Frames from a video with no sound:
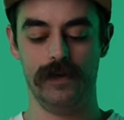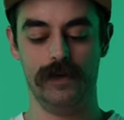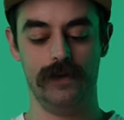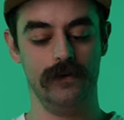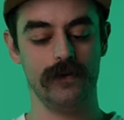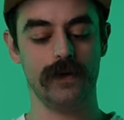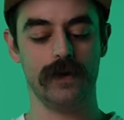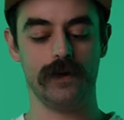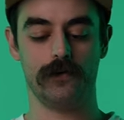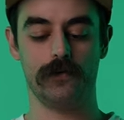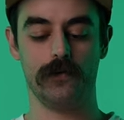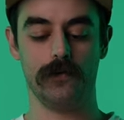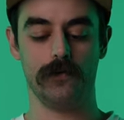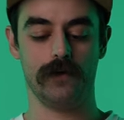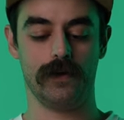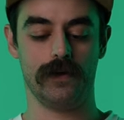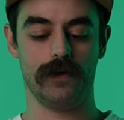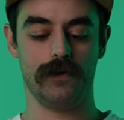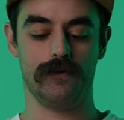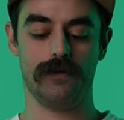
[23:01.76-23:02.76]
And you got a cool
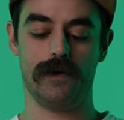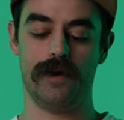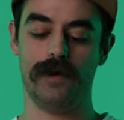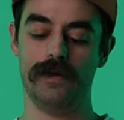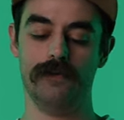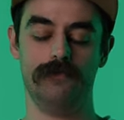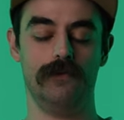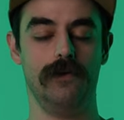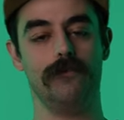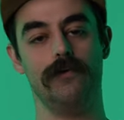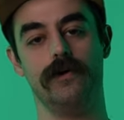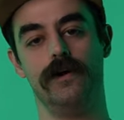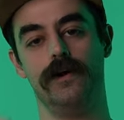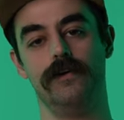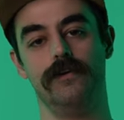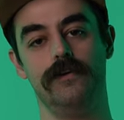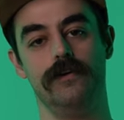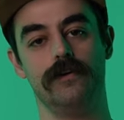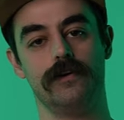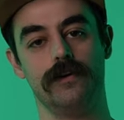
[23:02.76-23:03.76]
looking design. If you
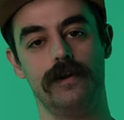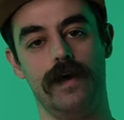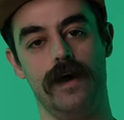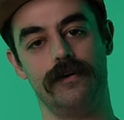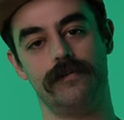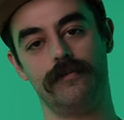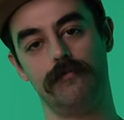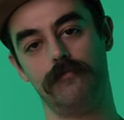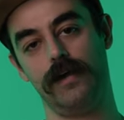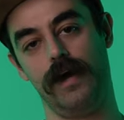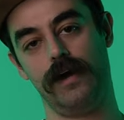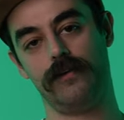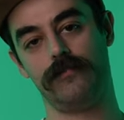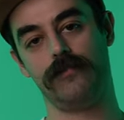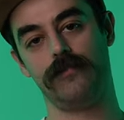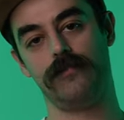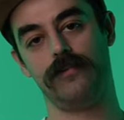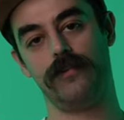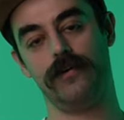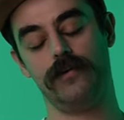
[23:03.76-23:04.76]
want, you could add some
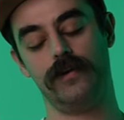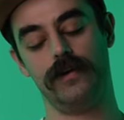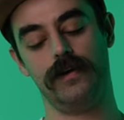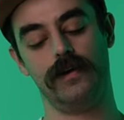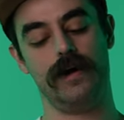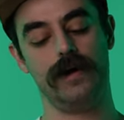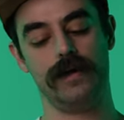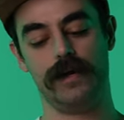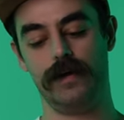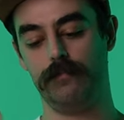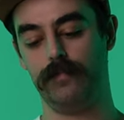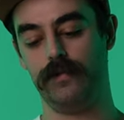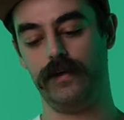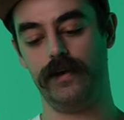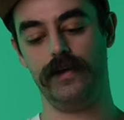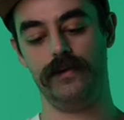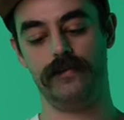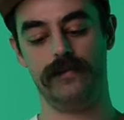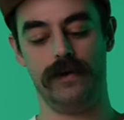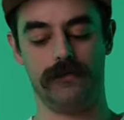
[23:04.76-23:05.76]
texture to it. I got
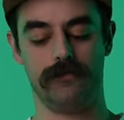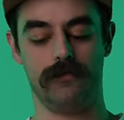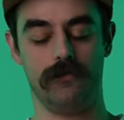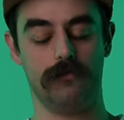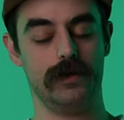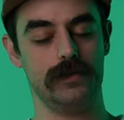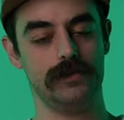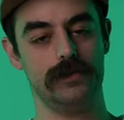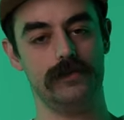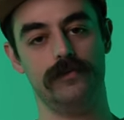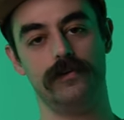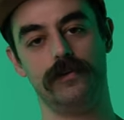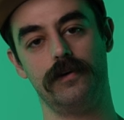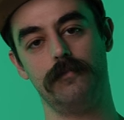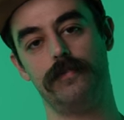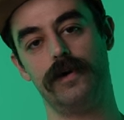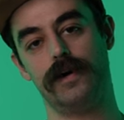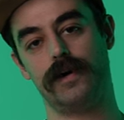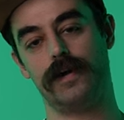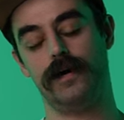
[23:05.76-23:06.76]
plenty of texture brushes you
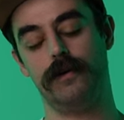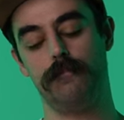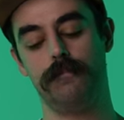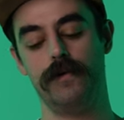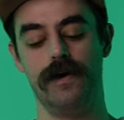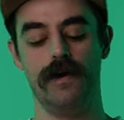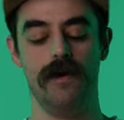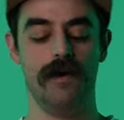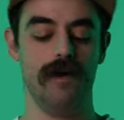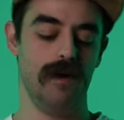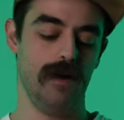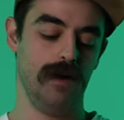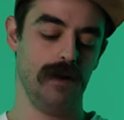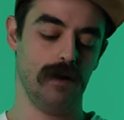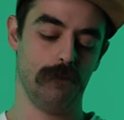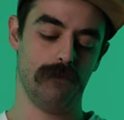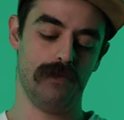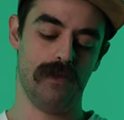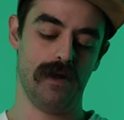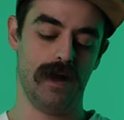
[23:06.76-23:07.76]
could pick up and
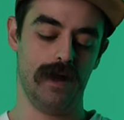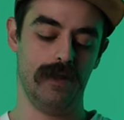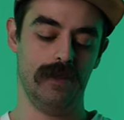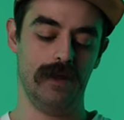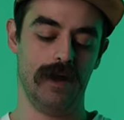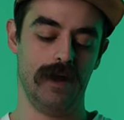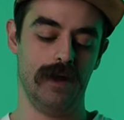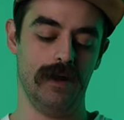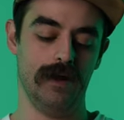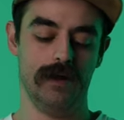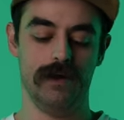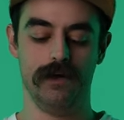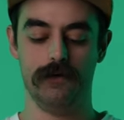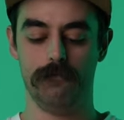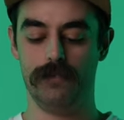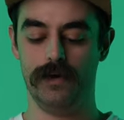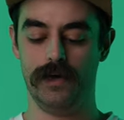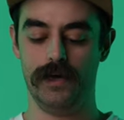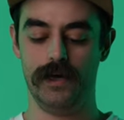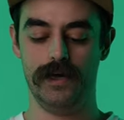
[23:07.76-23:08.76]
apply that,
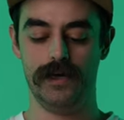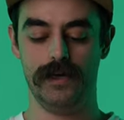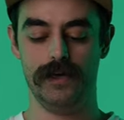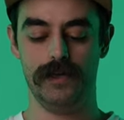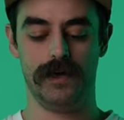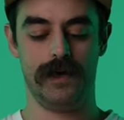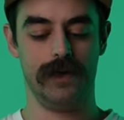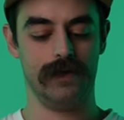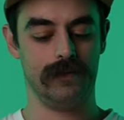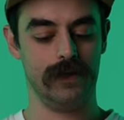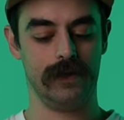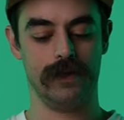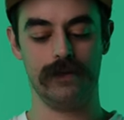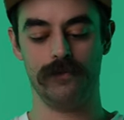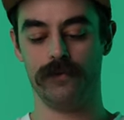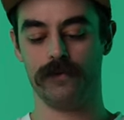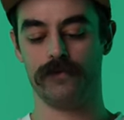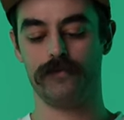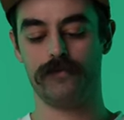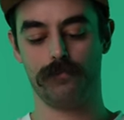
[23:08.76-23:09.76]
but I think it
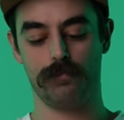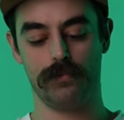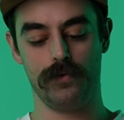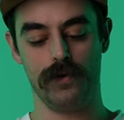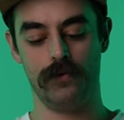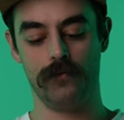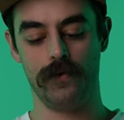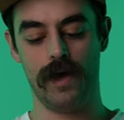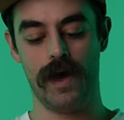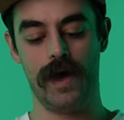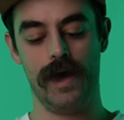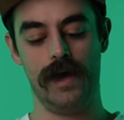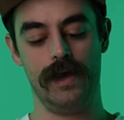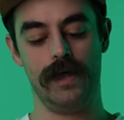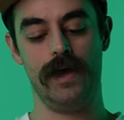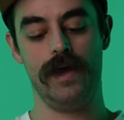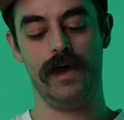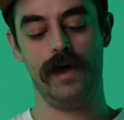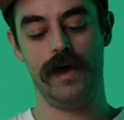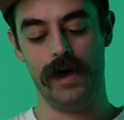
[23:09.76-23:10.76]
looks pretty
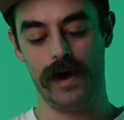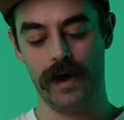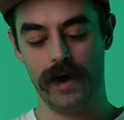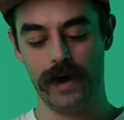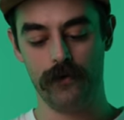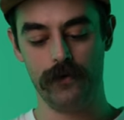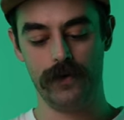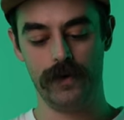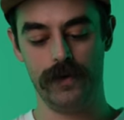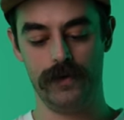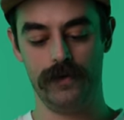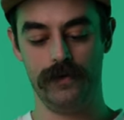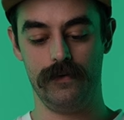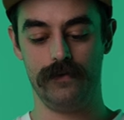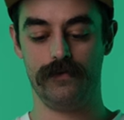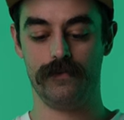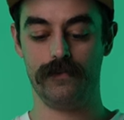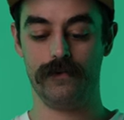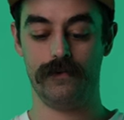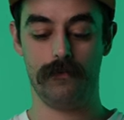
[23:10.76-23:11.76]
rad how it
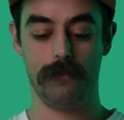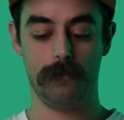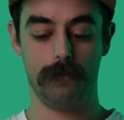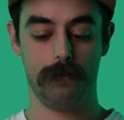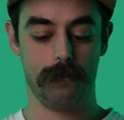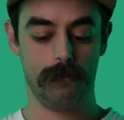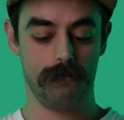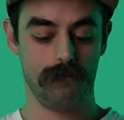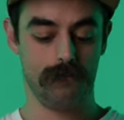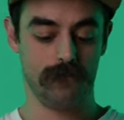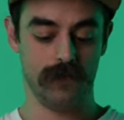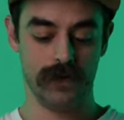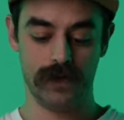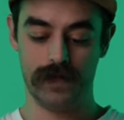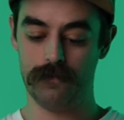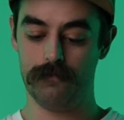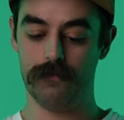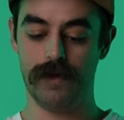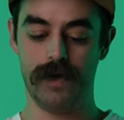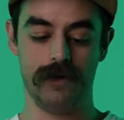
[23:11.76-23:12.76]
is.
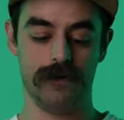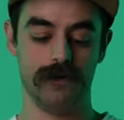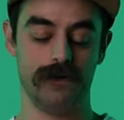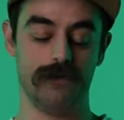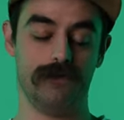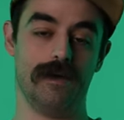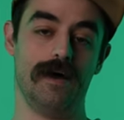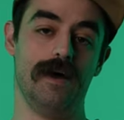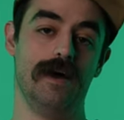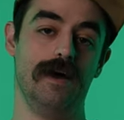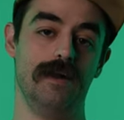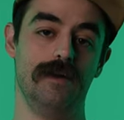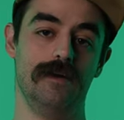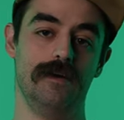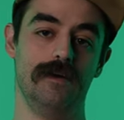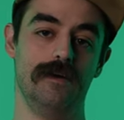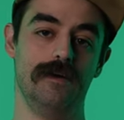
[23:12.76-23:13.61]
Freaking banger design.